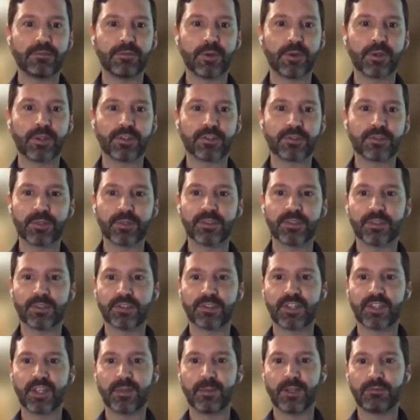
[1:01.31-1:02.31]
focused
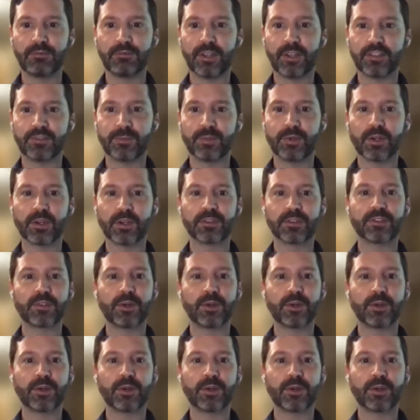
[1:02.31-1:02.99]
research team at Facebook.